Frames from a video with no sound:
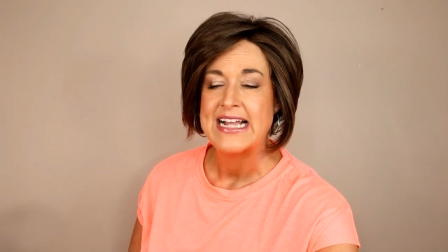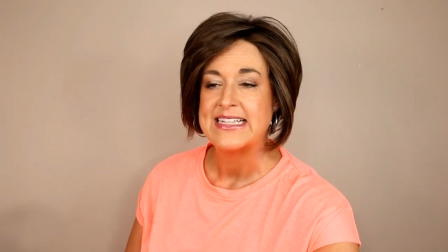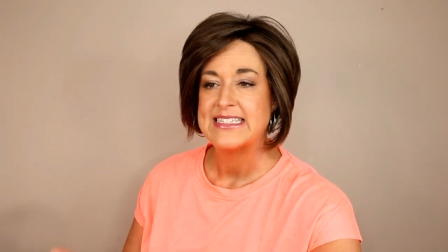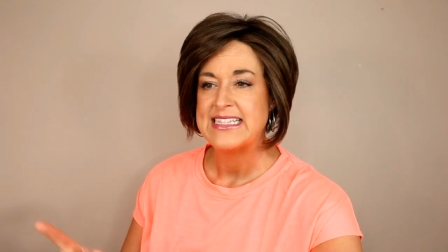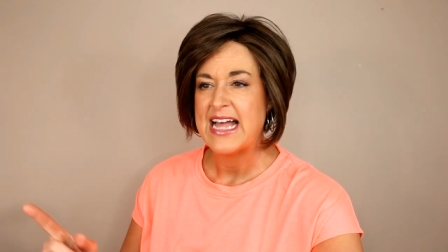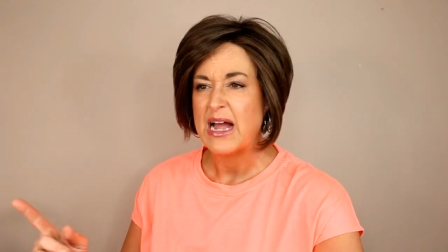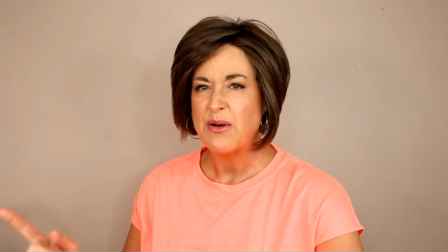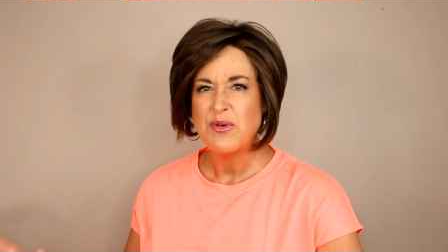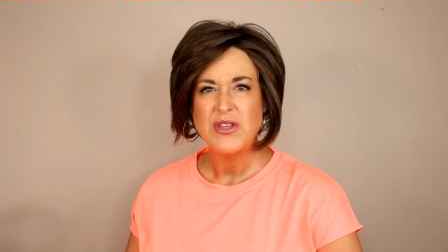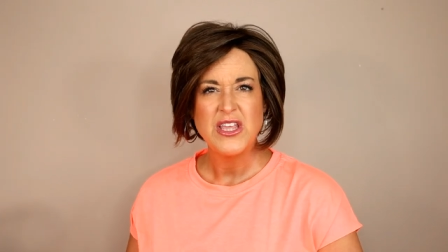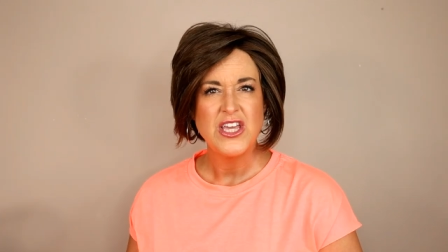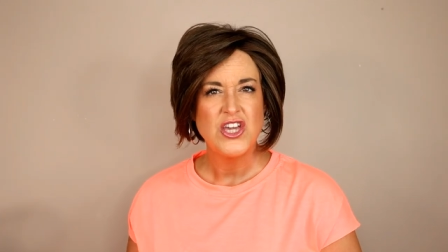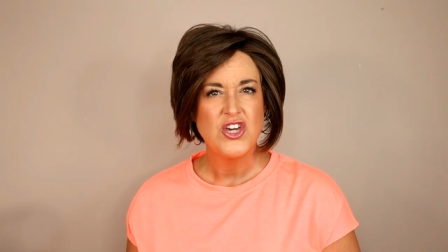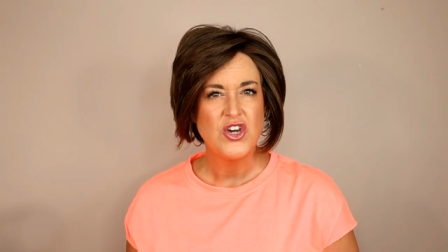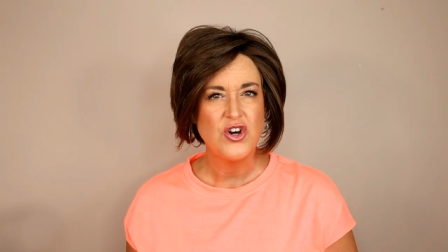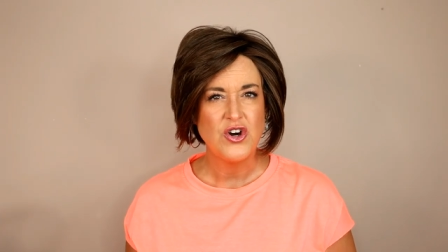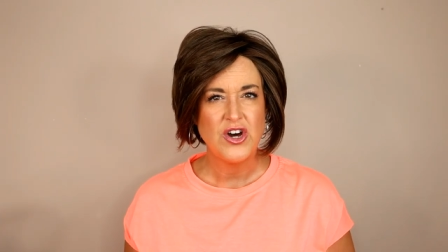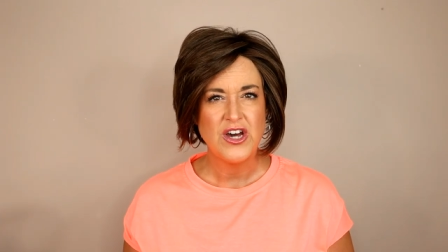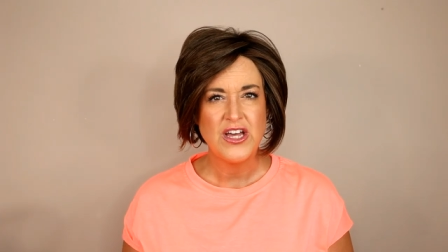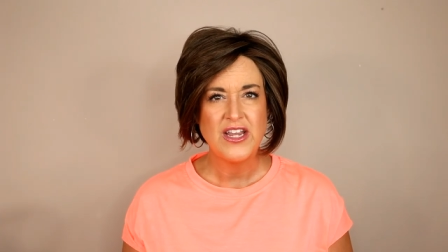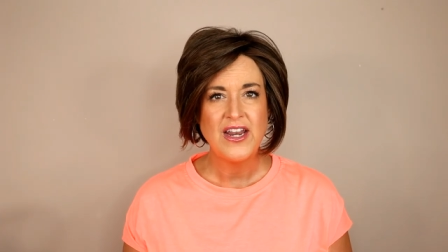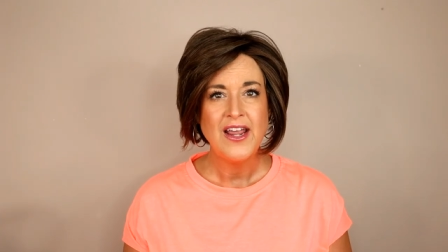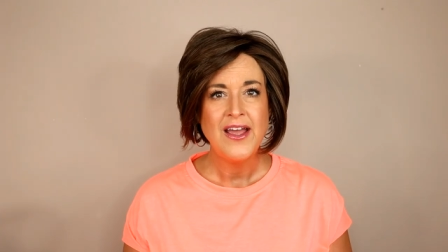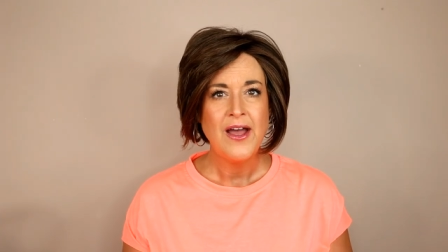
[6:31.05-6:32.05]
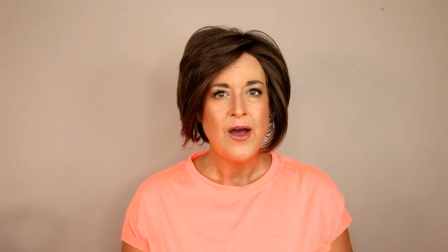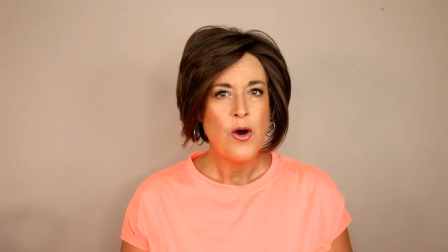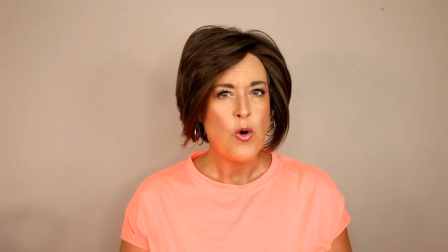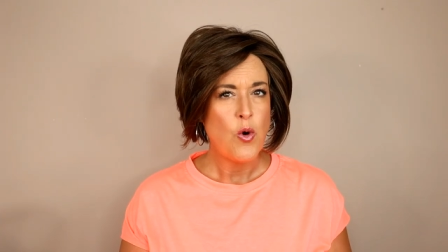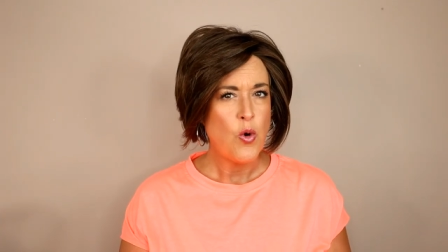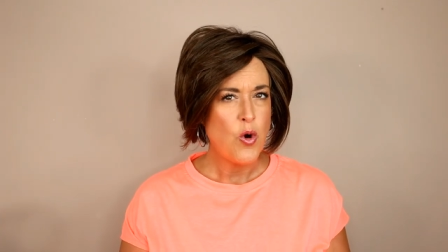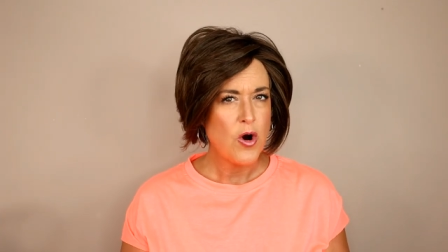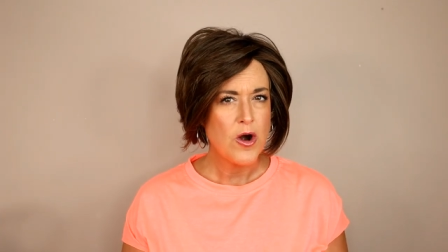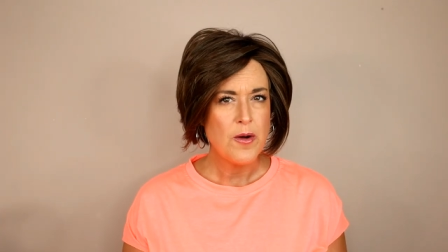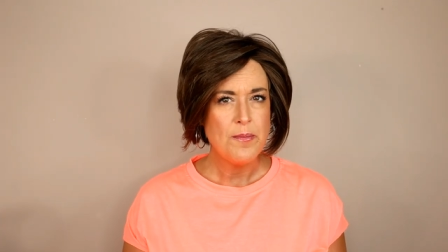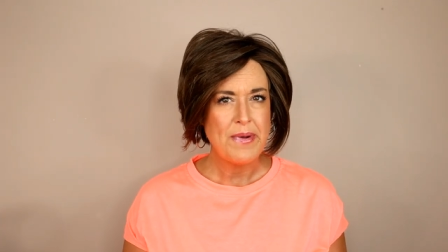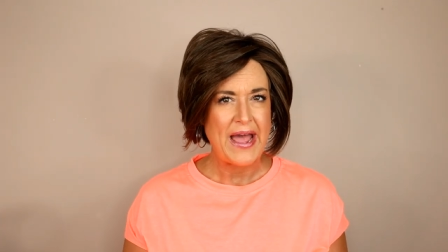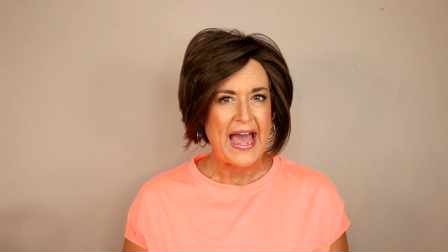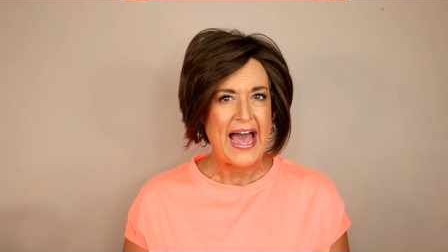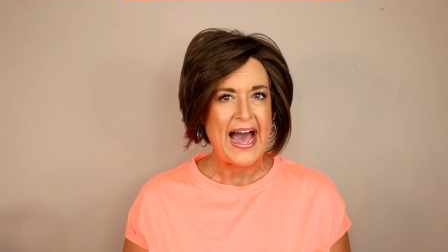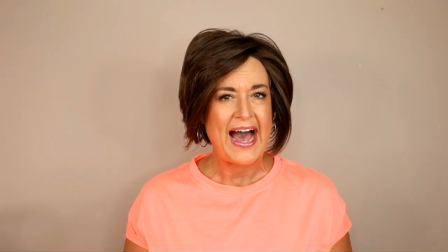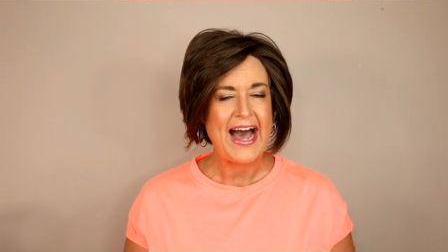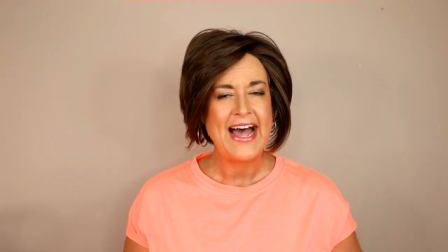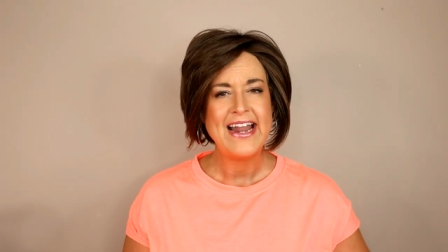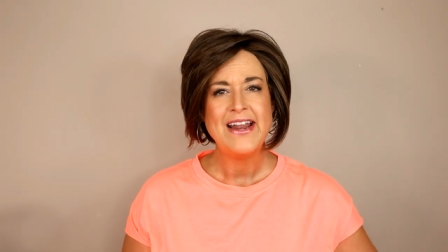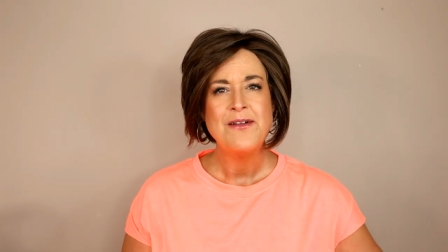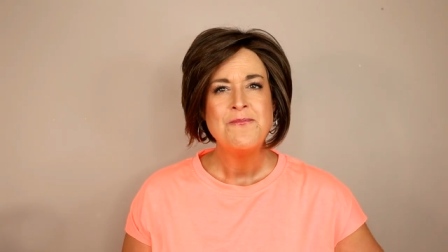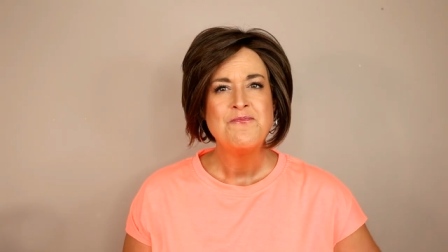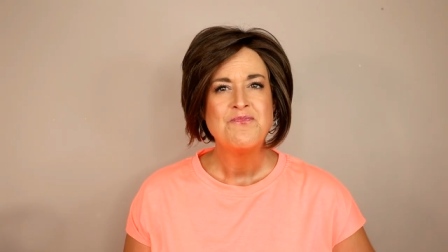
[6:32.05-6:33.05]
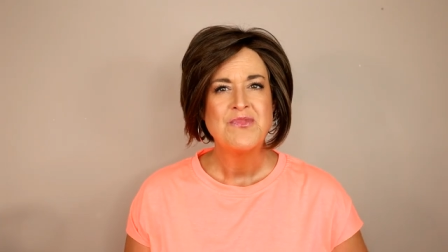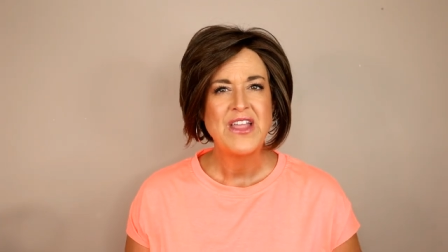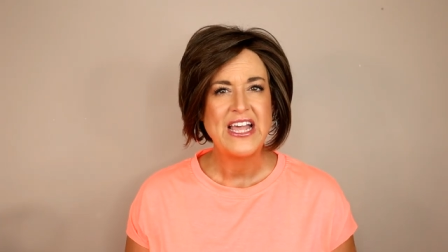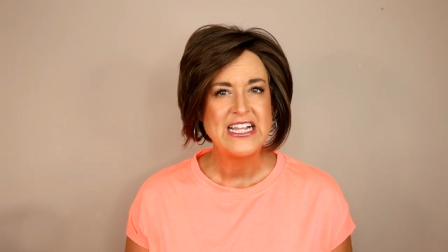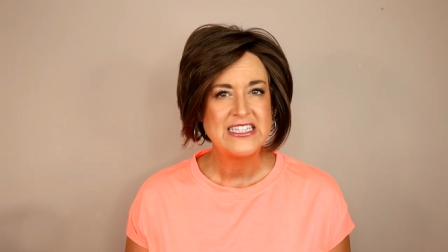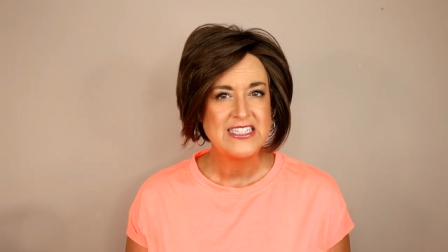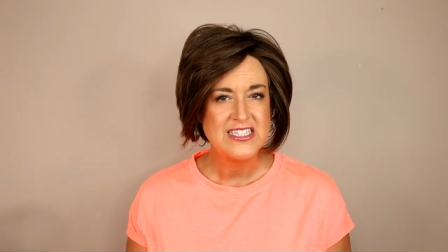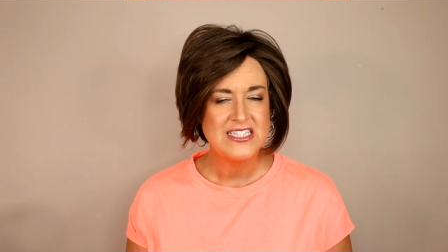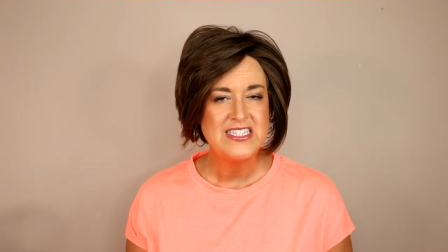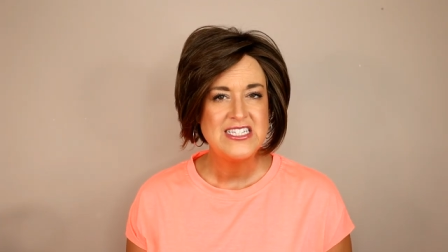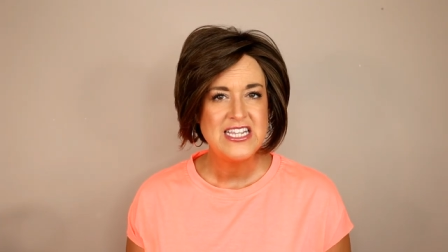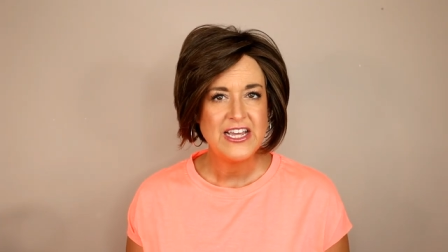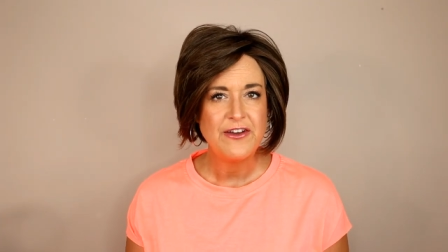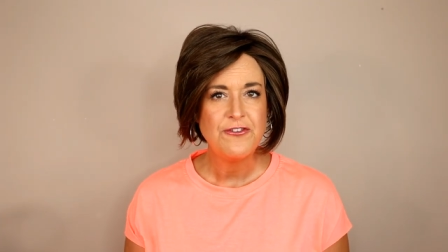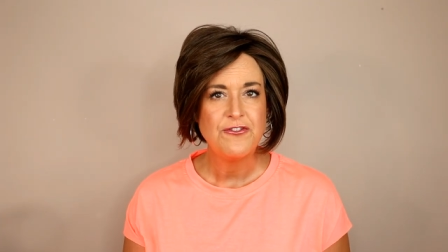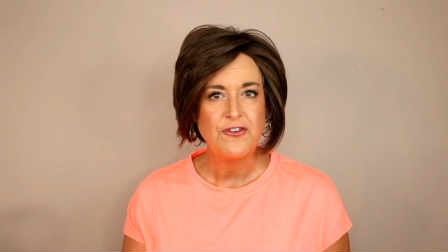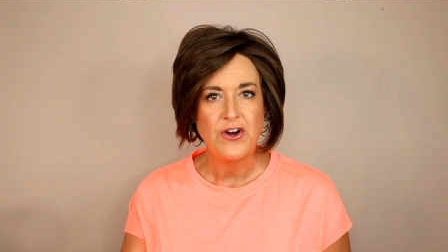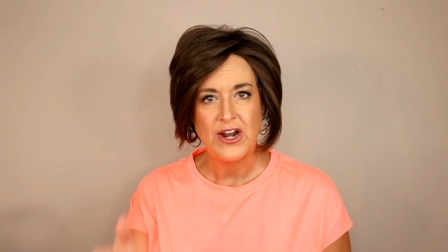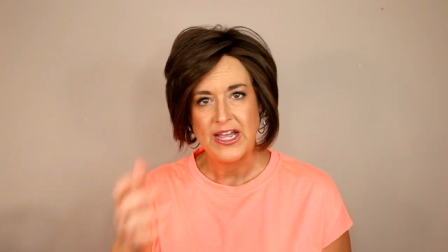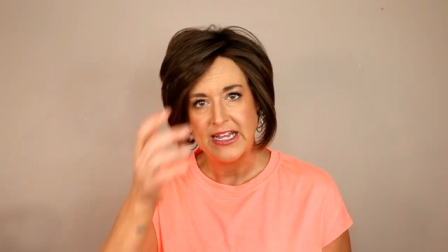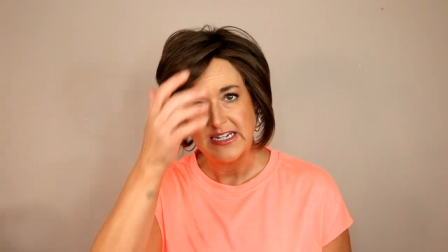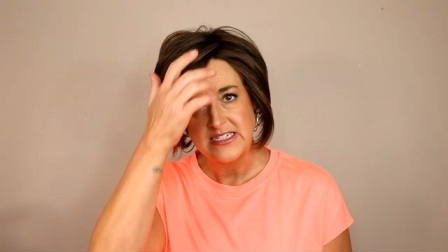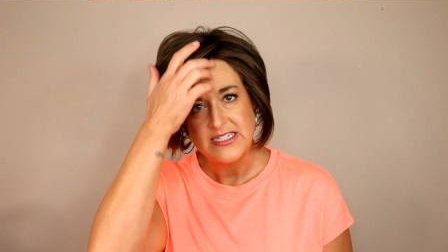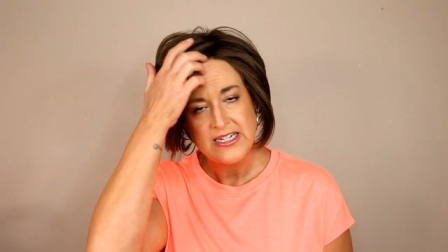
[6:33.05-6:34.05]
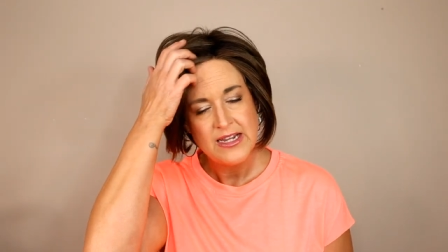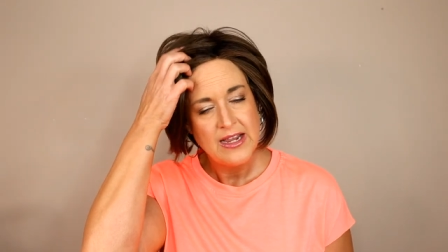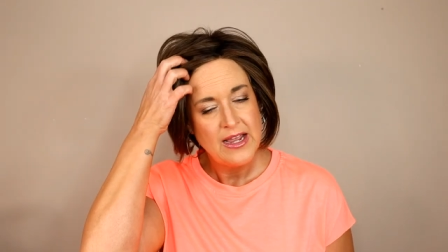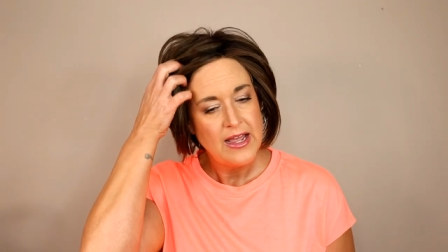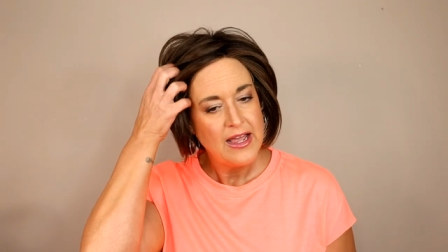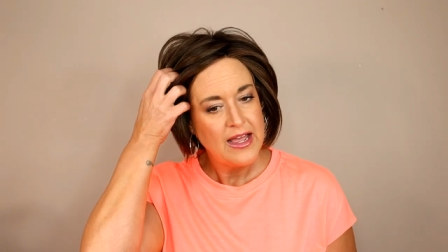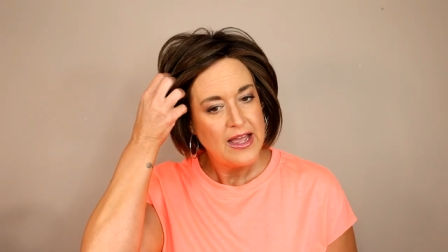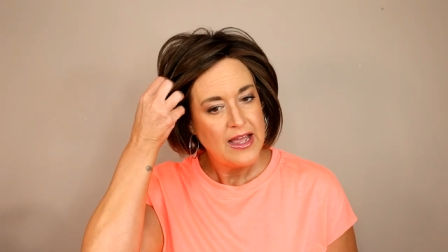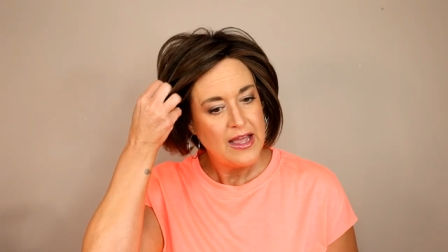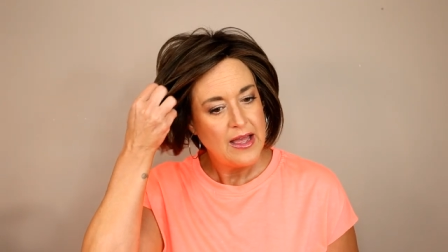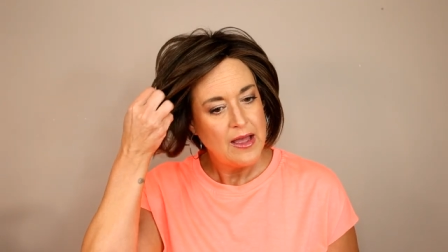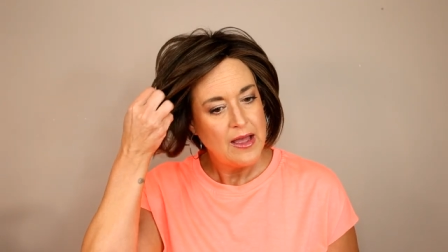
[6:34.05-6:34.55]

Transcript: It's not really good or bad. It's different,